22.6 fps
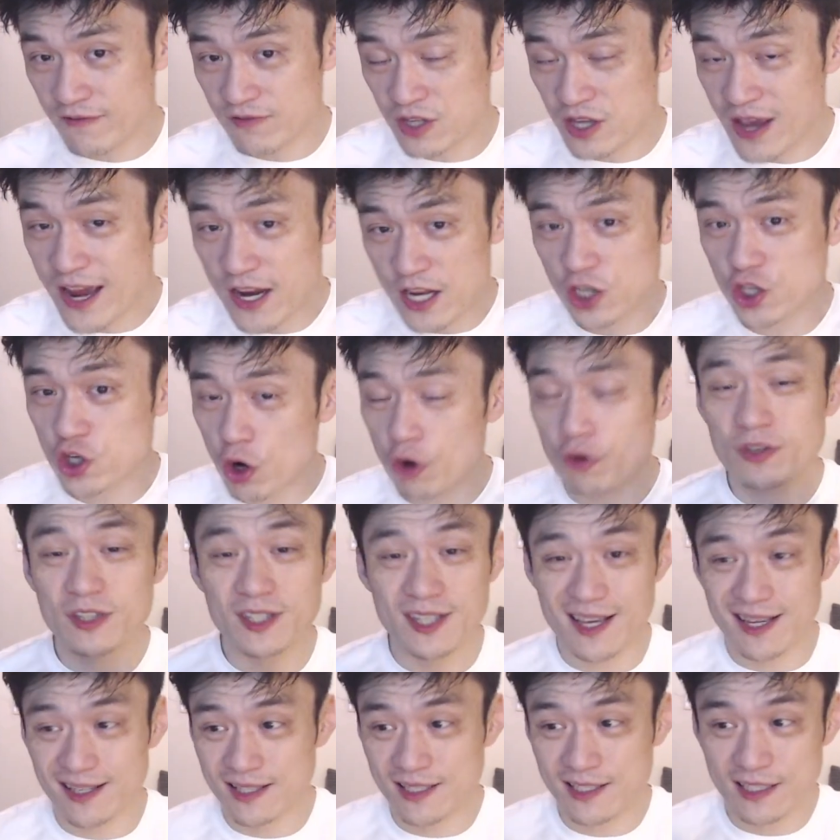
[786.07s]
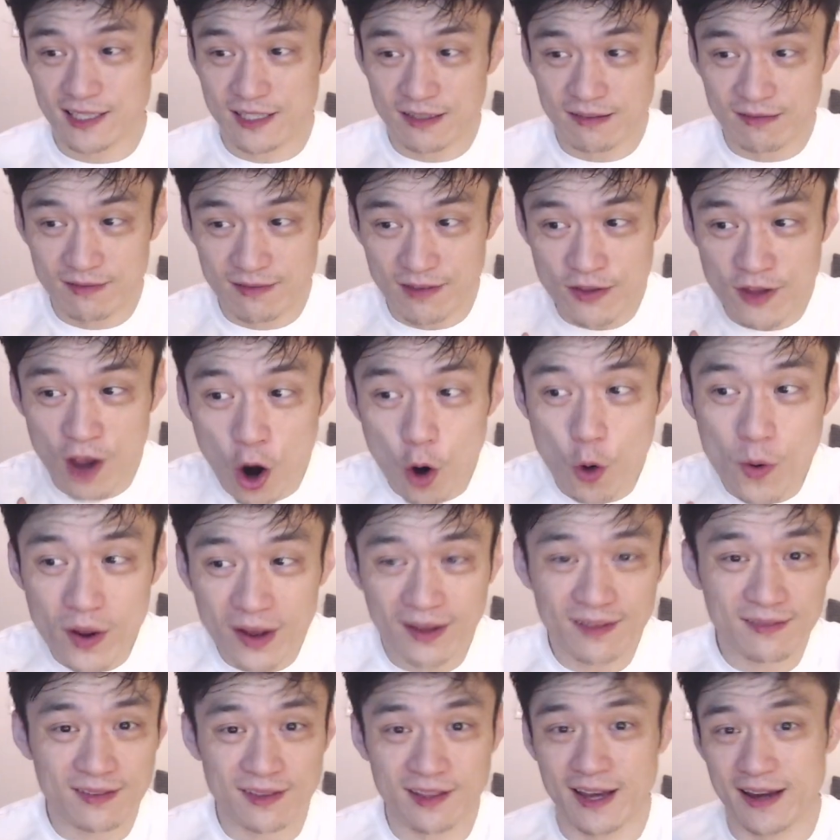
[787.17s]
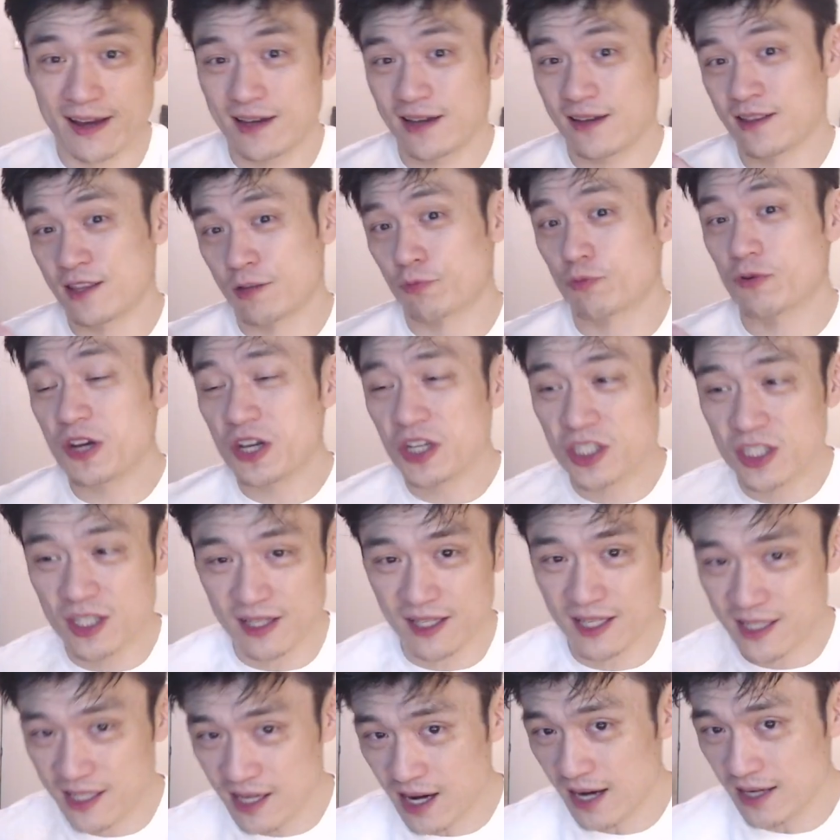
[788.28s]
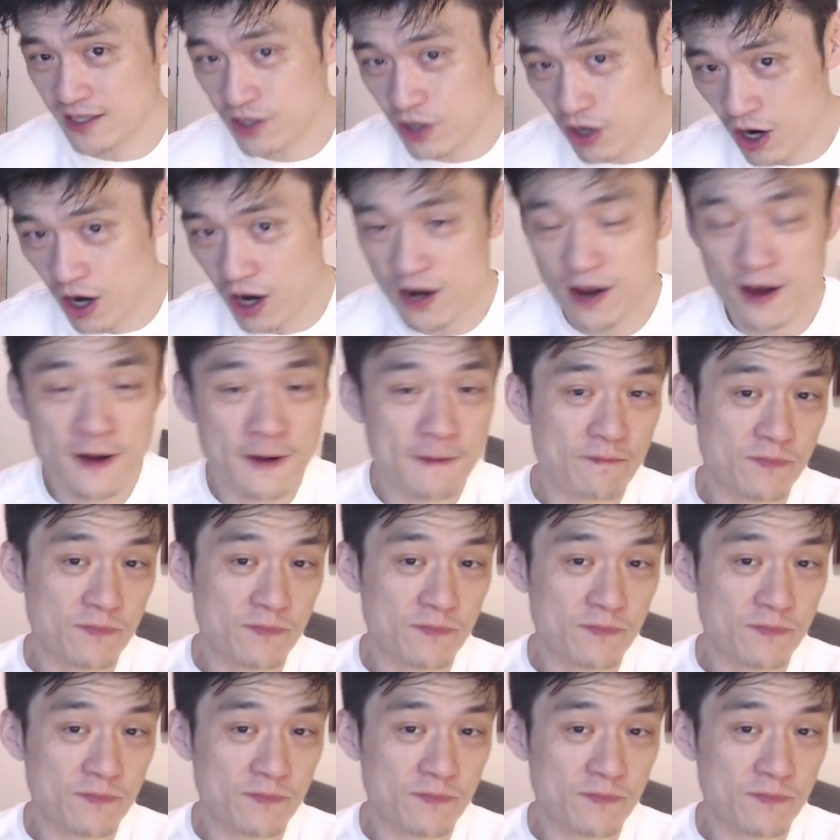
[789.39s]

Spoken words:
Eddie Jones, knowing like the reach that this guy's got,